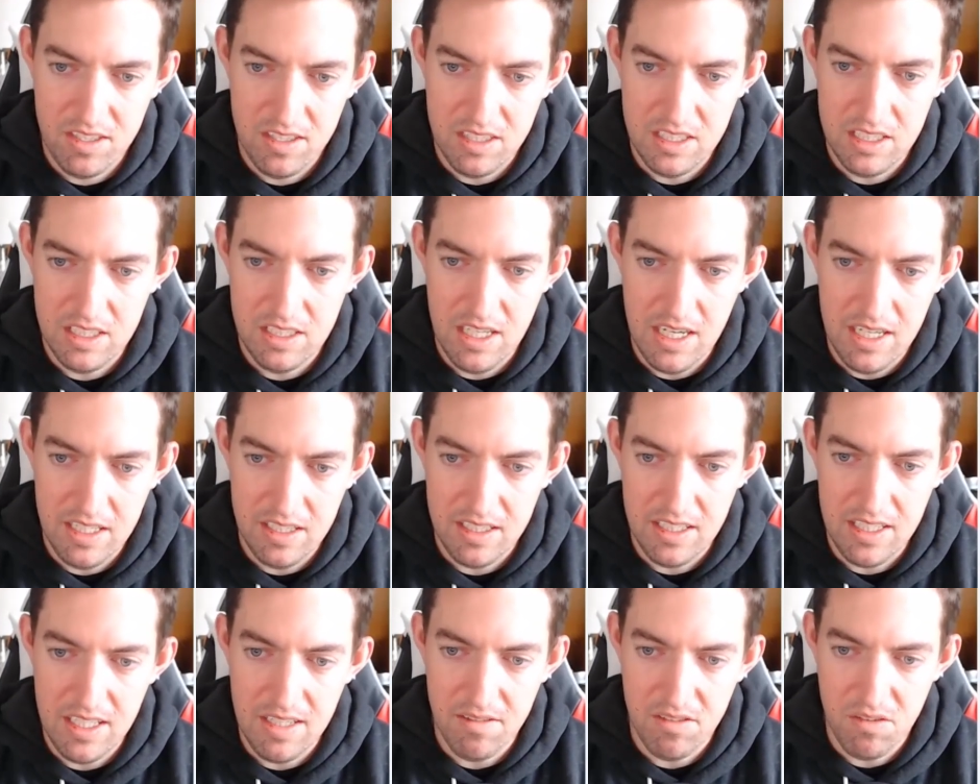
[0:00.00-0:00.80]
take
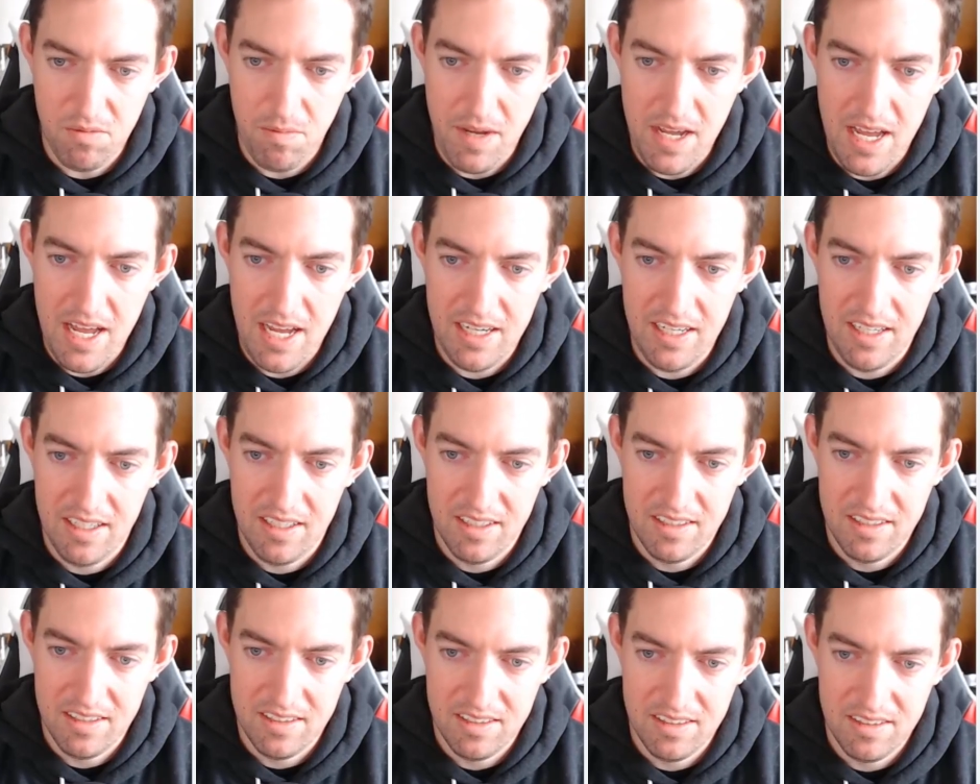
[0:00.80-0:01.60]
the gifts back,
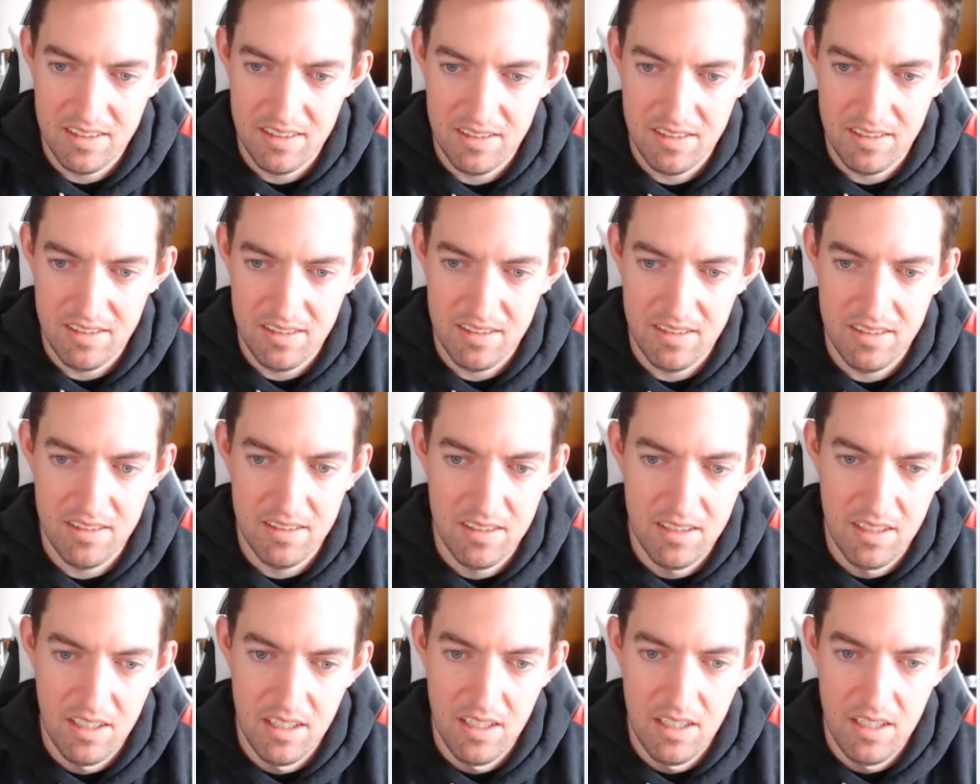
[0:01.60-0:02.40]

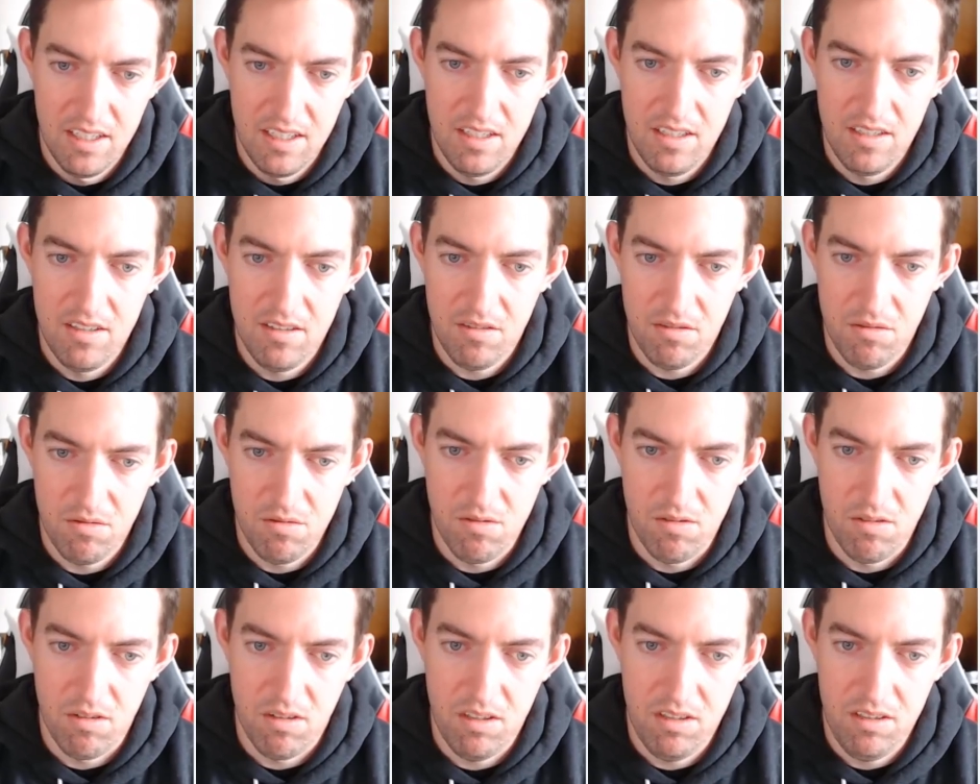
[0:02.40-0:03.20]

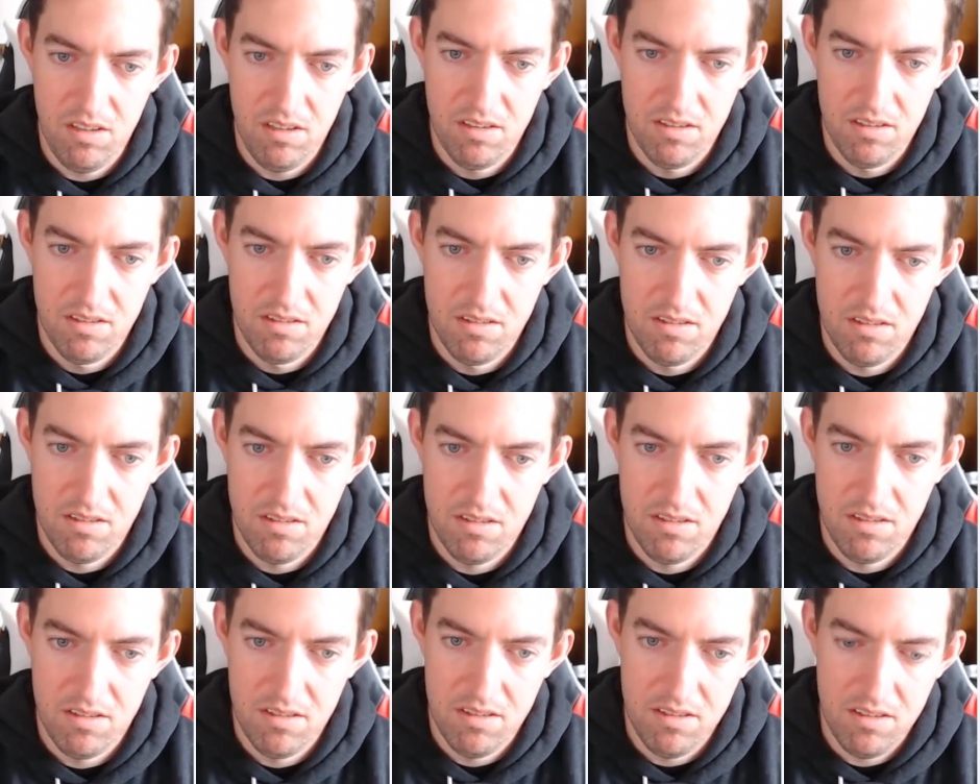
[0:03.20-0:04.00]
or
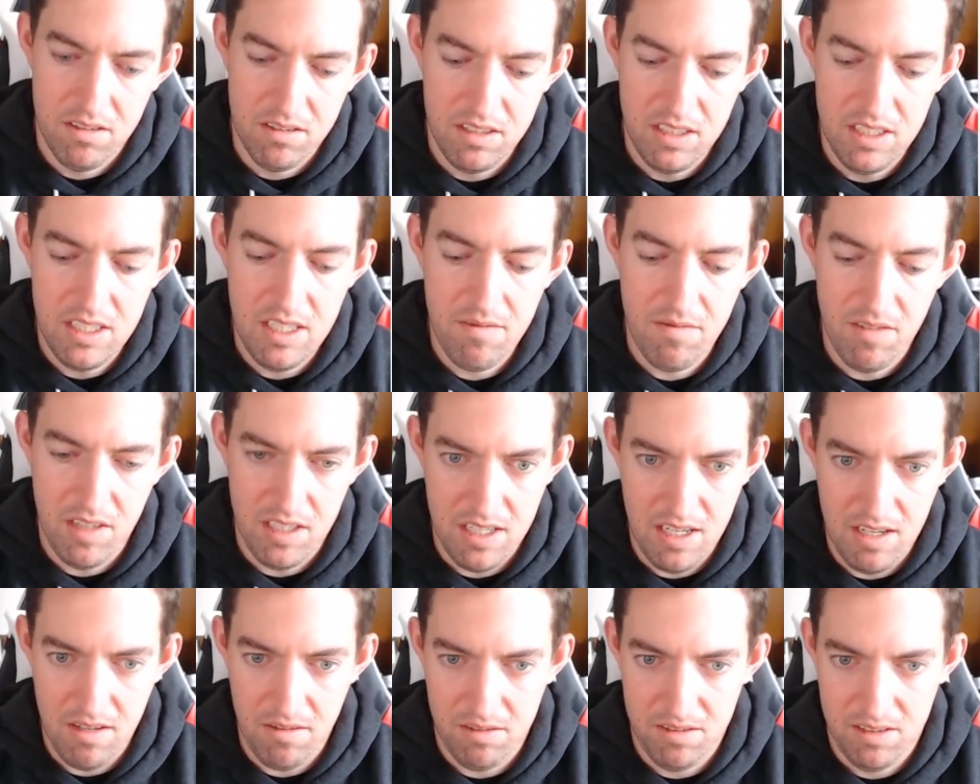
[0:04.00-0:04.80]
leave the
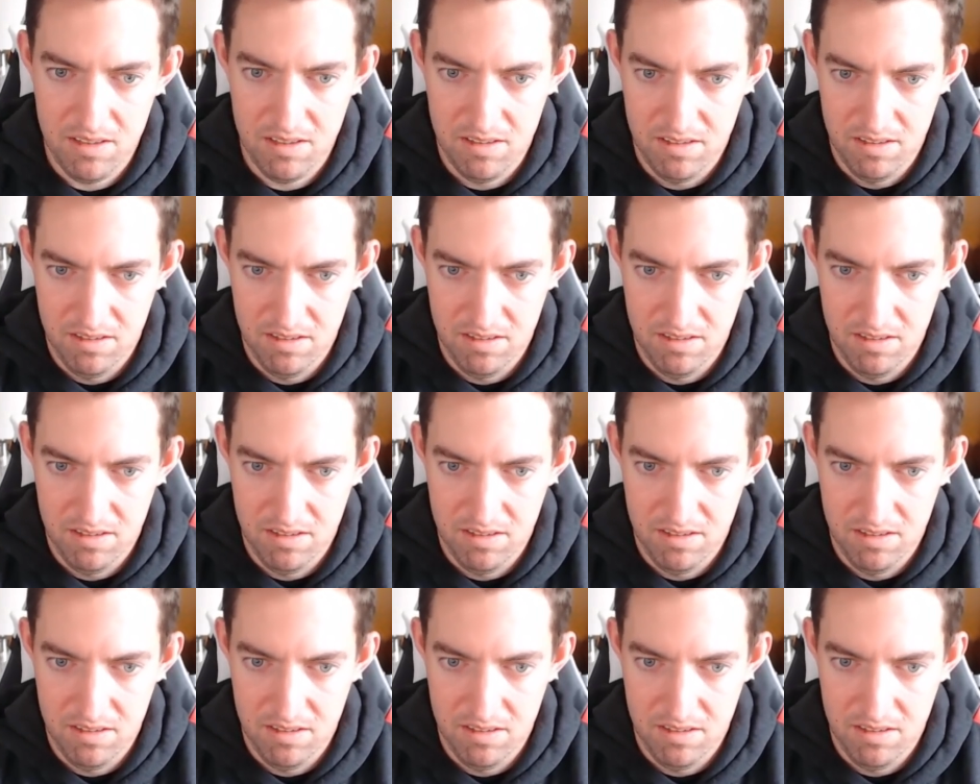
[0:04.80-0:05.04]
gifts.